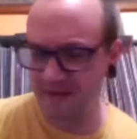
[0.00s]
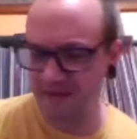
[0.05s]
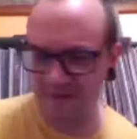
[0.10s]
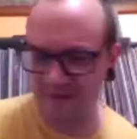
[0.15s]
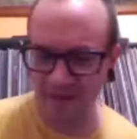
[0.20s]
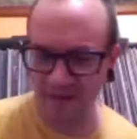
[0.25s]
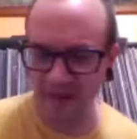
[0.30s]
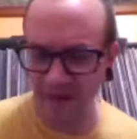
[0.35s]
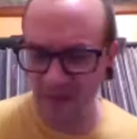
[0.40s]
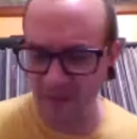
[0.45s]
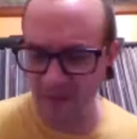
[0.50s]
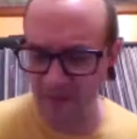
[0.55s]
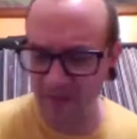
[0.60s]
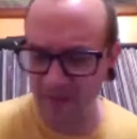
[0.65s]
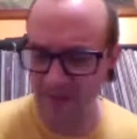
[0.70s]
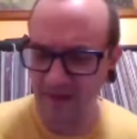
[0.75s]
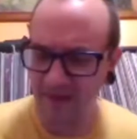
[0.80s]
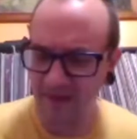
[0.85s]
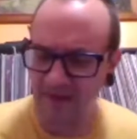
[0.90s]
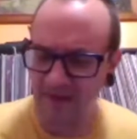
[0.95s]
with
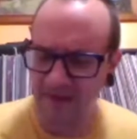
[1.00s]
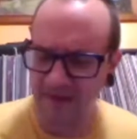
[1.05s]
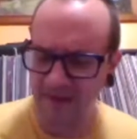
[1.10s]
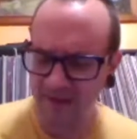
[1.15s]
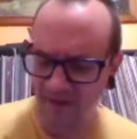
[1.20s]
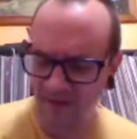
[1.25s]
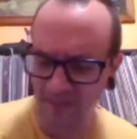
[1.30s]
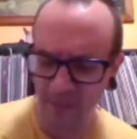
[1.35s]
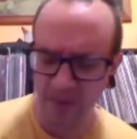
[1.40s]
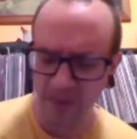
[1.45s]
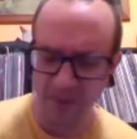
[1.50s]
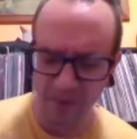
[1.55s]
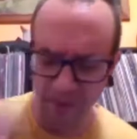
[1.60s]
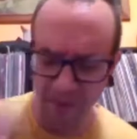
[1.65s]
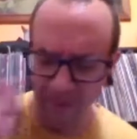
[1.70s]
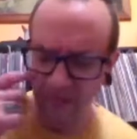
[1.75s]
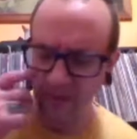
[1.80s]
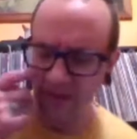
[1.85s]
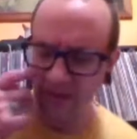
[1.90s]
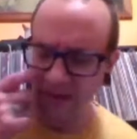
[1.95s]
the split with
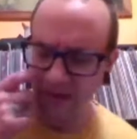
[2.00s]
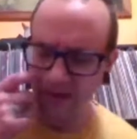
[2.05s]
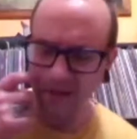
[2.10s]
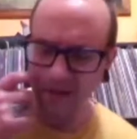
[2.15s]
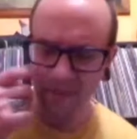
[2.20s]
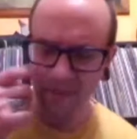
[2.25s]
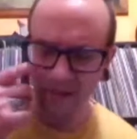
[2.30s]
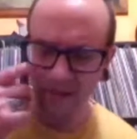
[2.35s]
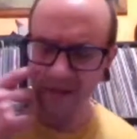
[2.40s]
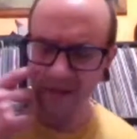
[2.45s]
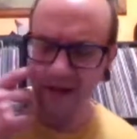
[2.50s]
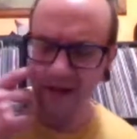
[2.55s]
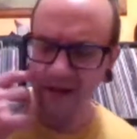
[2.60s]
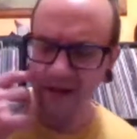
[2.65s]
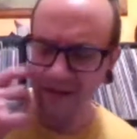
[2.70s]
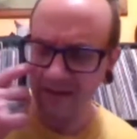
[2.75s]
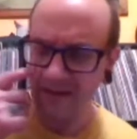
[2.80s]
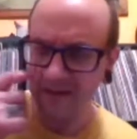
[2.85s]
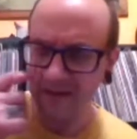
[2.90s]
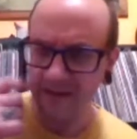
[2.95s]
Greylock,
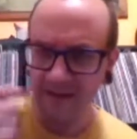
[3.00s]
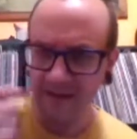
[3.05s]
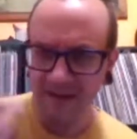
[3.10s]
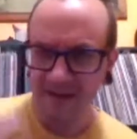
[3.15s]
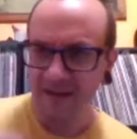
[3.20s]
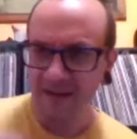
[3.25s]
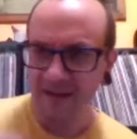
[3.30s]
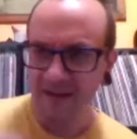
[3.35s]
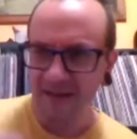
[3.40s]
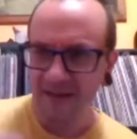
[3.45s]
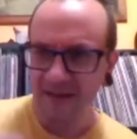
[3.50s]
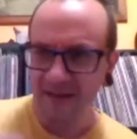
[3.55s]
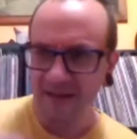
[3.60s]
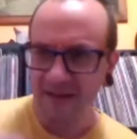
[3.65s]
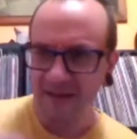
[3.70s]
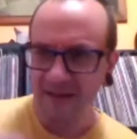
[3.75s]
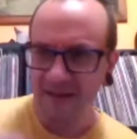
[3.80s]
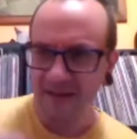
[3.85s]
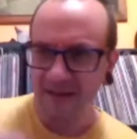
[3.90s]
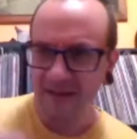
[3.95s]
we
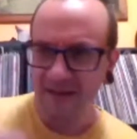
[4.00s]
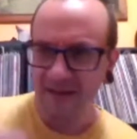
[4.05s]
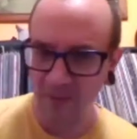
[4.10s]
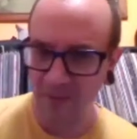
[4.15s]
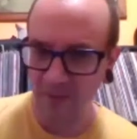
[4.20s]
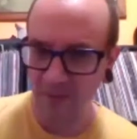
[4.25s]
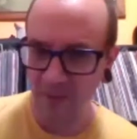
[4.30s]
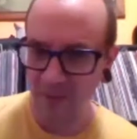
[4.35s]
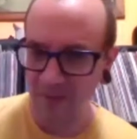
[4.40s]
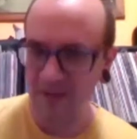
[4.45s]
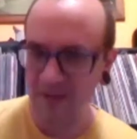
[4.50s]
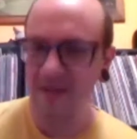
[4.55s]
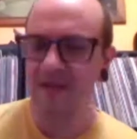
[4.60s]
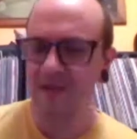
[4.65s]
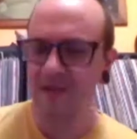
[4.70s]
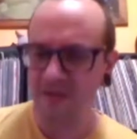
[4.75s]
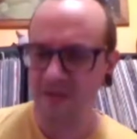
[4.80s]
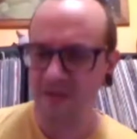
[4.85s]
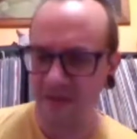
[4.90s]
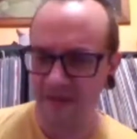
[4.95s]
had some folks who were like
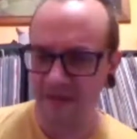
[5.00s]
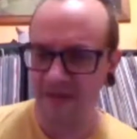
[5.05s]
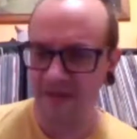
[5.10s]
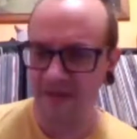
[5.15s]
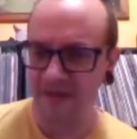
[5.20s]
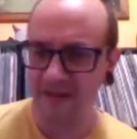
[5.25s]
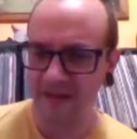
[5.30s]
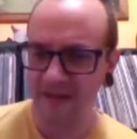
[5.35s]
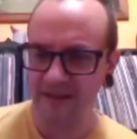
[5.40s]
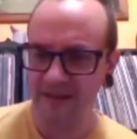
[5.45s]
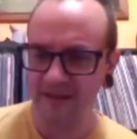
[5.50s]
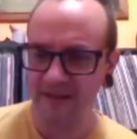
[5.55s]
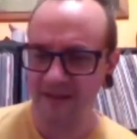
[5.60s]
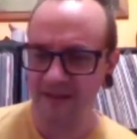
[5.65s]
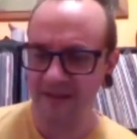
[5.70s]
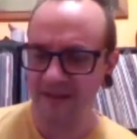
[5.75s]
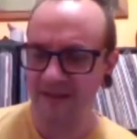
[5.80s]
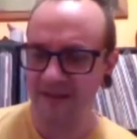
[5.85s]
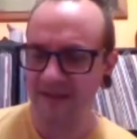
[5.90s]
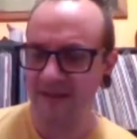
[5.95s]
interested in
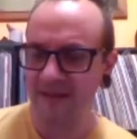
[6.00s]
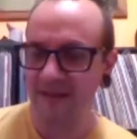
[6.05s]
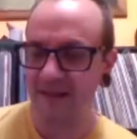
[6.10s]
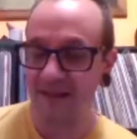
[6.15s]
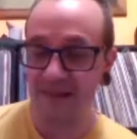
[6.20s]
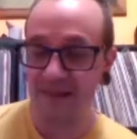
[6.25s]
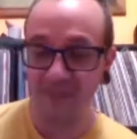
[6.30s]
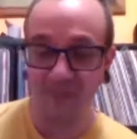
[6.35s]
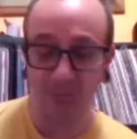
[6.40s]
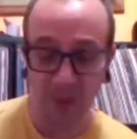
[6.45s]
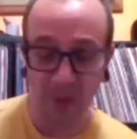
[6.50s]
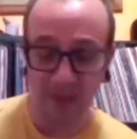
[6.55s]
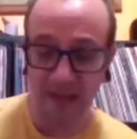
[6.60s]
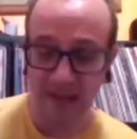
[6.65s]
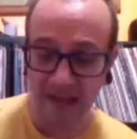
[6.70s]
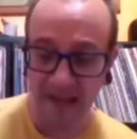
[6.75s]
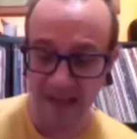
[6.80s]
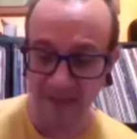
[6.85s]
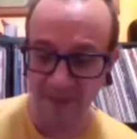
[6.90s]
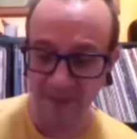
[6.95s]
putting it
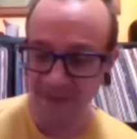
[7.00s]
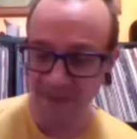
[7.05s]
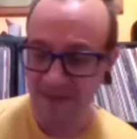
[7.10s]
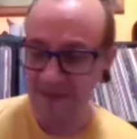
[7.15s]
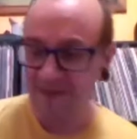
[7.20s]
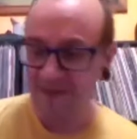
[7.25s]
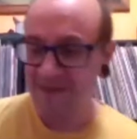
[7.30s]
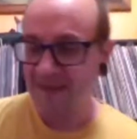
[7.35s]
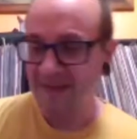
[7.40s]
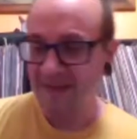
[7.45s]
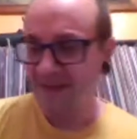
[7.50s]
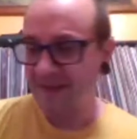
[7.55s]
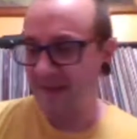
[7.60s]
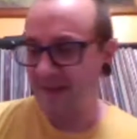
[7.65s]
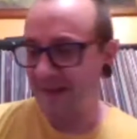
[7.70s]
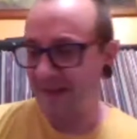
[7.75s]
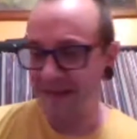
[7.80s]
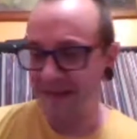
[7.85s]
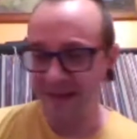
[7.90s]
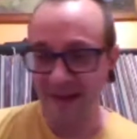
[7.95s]
out,
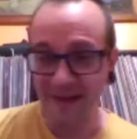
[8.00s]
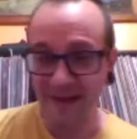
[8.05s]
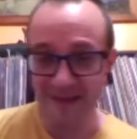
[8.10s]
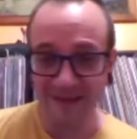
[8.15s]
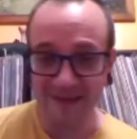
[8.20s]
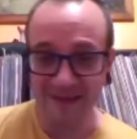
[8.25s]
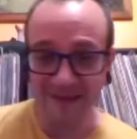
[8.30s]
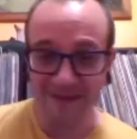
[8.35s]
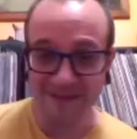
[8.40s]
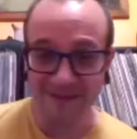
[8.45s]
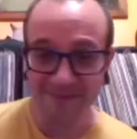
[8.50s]
and then